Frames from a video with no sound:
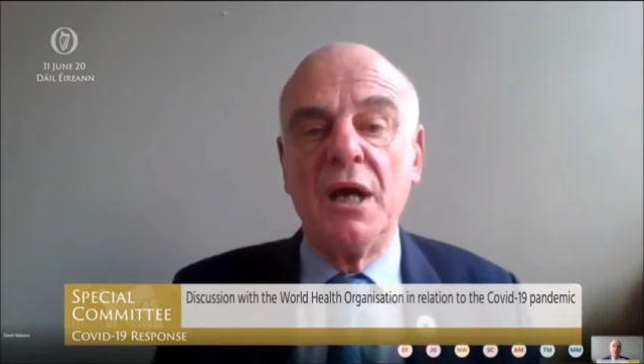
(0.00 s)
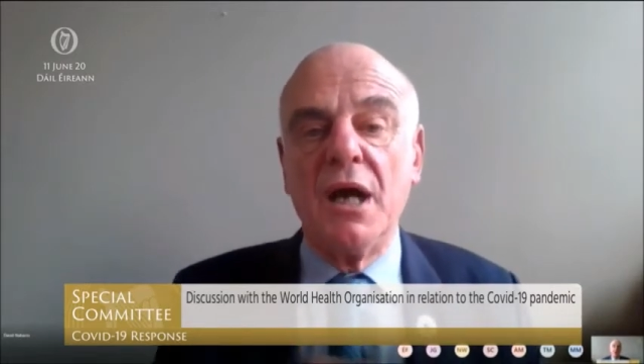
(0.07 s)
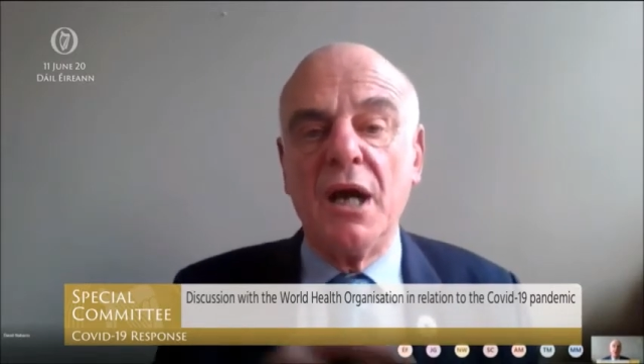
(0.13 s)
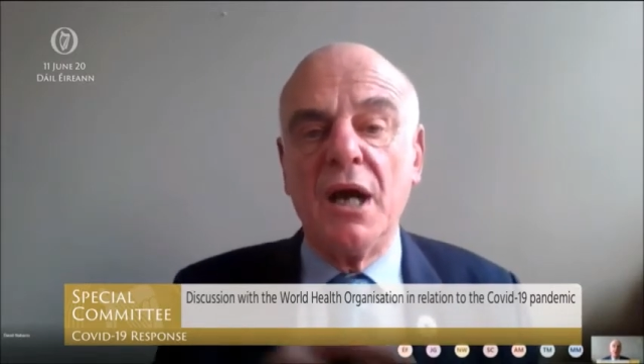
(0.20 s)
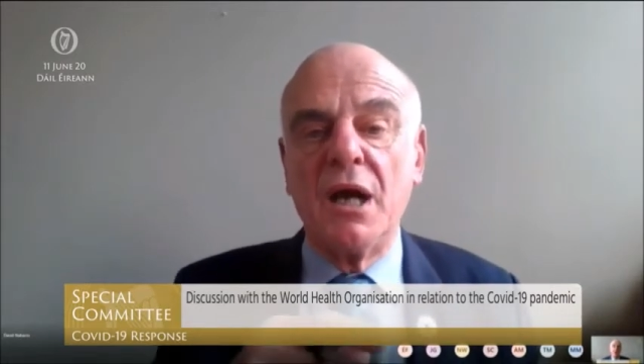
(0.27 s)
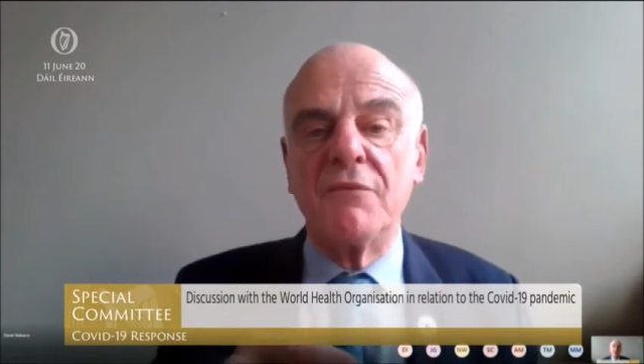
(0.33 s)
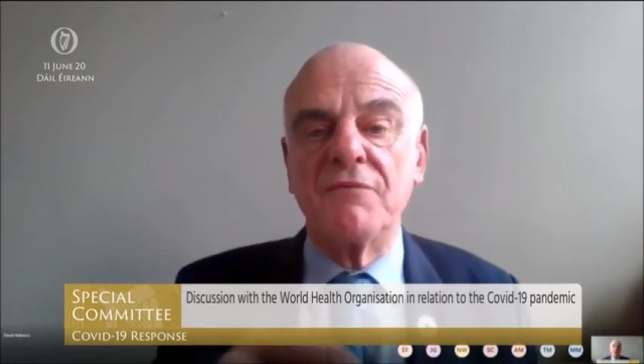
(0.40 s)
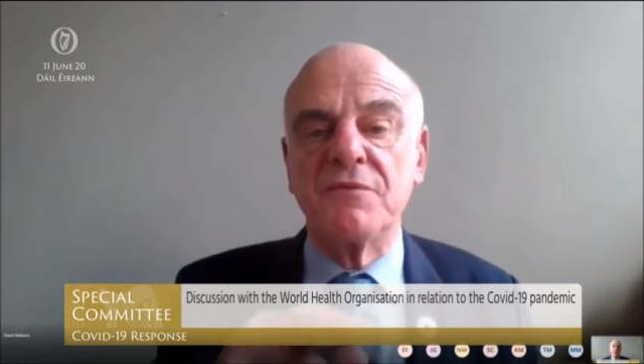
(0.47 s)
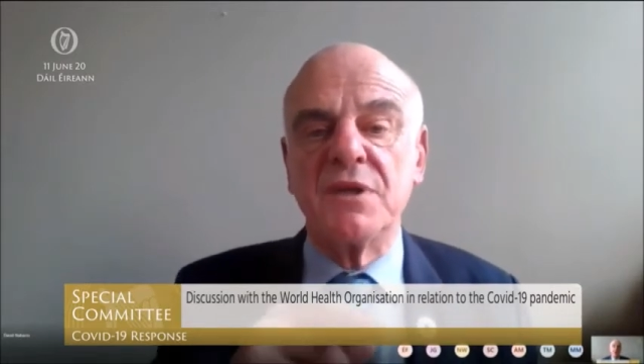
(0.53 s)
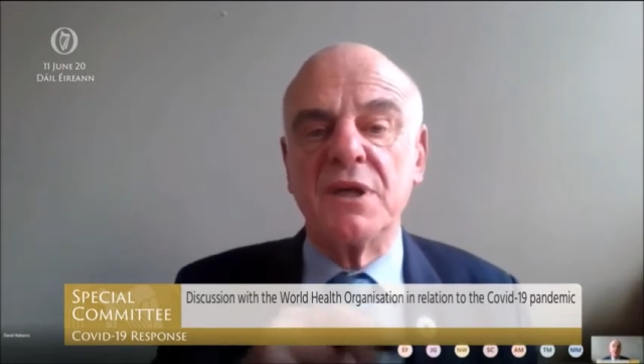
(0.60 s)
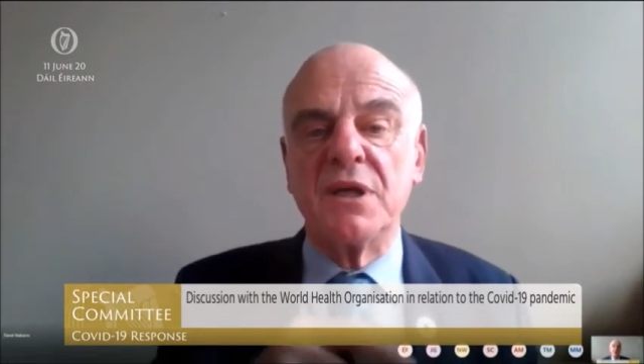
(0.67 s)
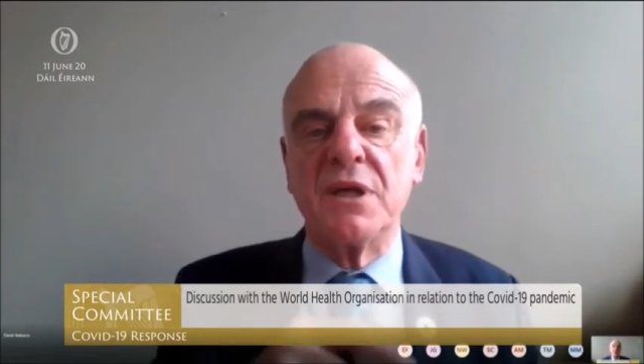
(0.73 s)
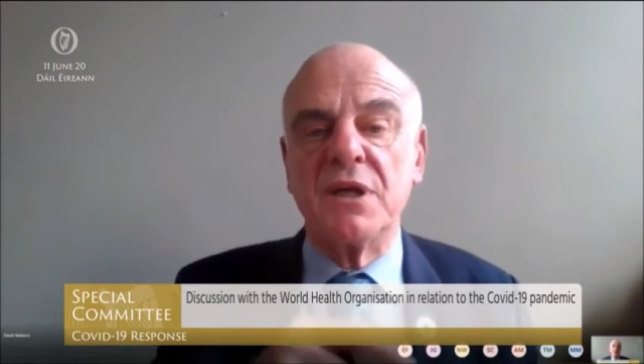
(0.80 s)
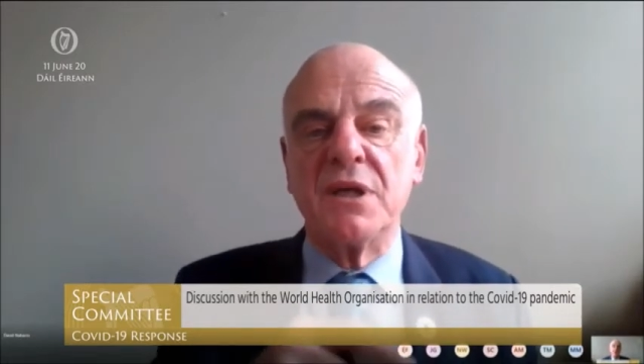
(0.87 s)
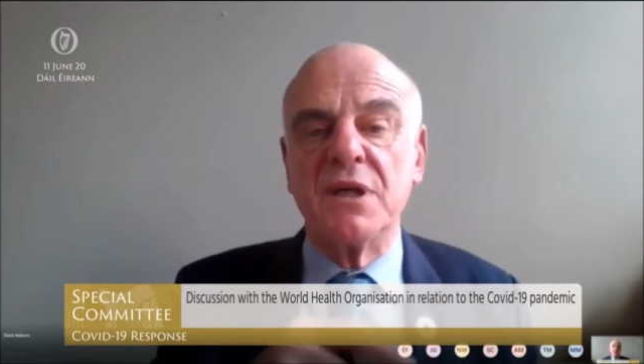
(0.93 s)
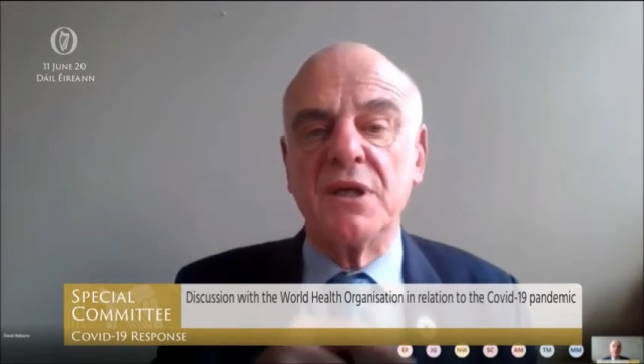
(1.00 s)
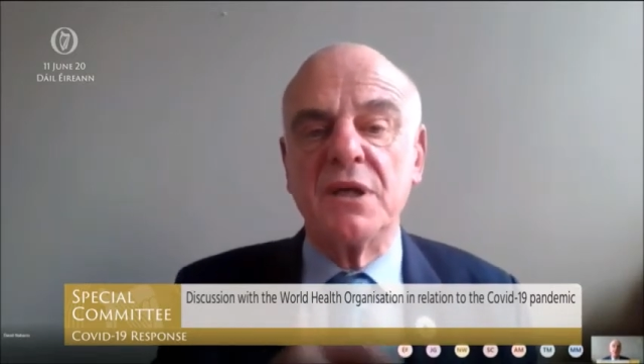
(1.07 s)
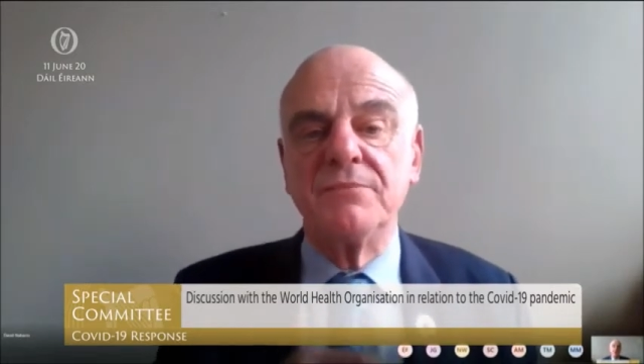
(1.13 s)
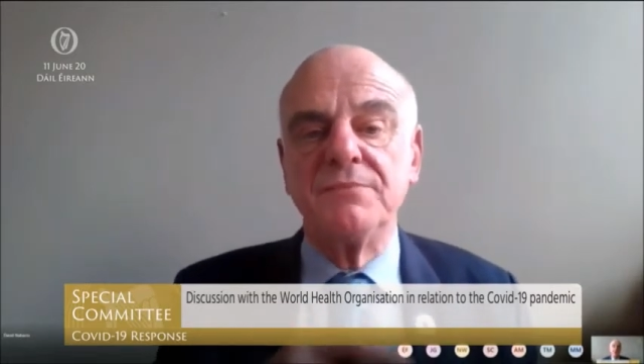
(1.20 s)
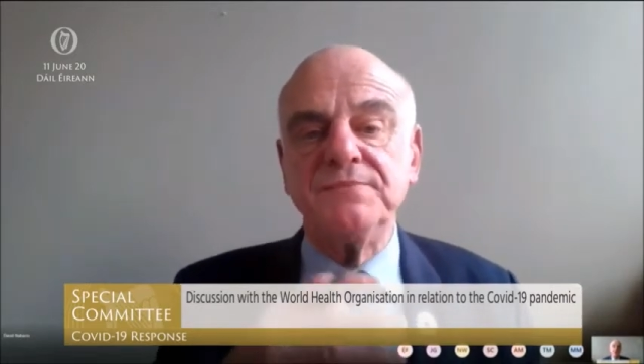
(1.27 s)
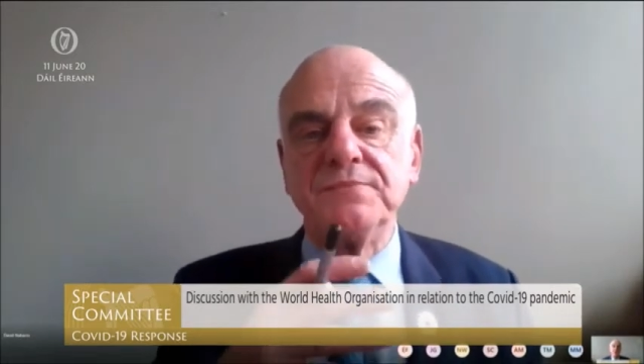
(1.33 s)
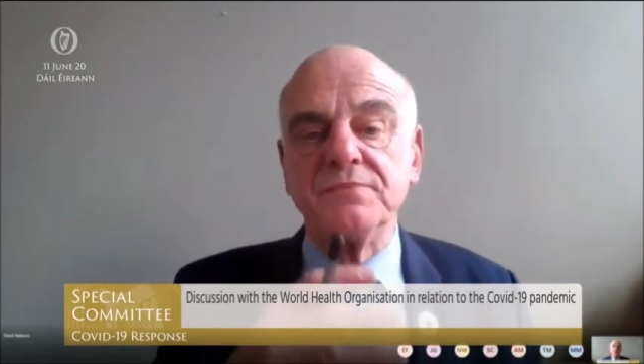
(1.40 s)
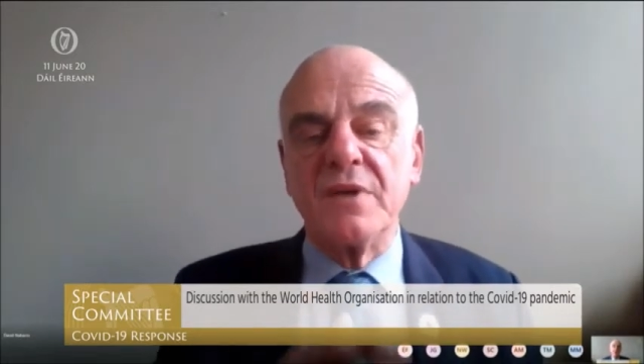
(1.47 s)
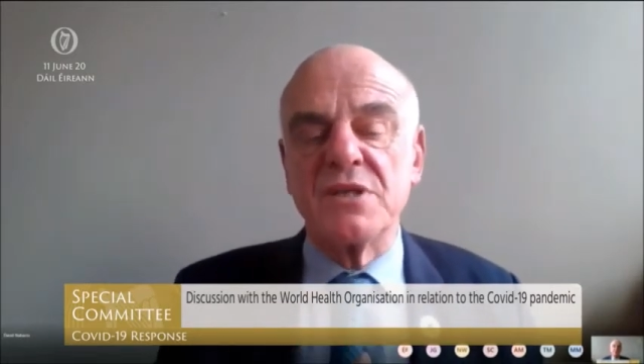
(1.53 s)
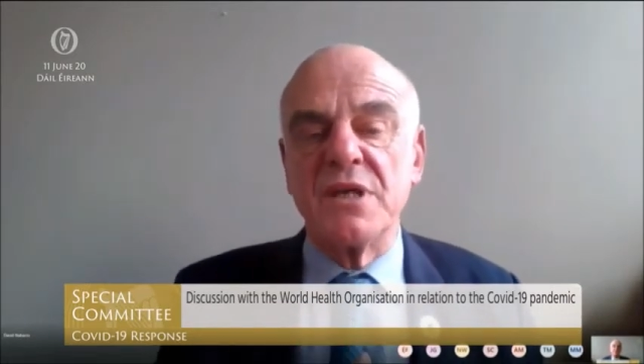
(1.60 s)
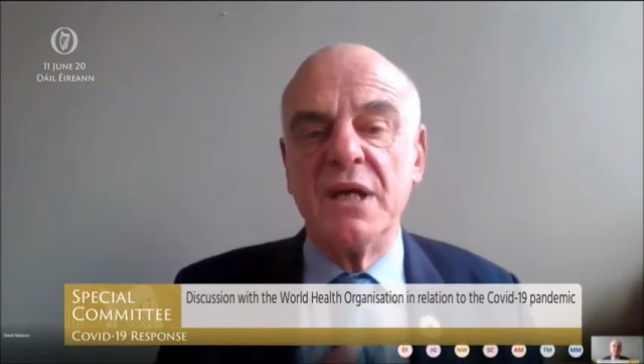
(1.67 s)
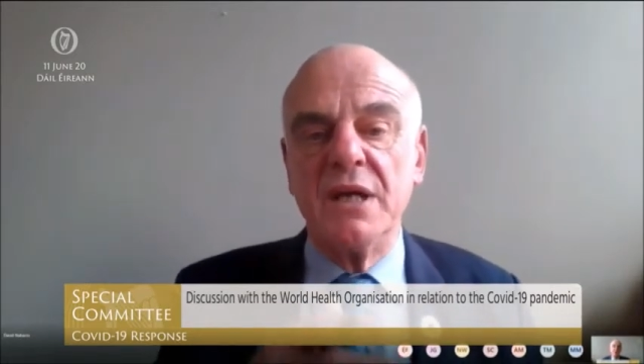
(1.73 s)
after, say,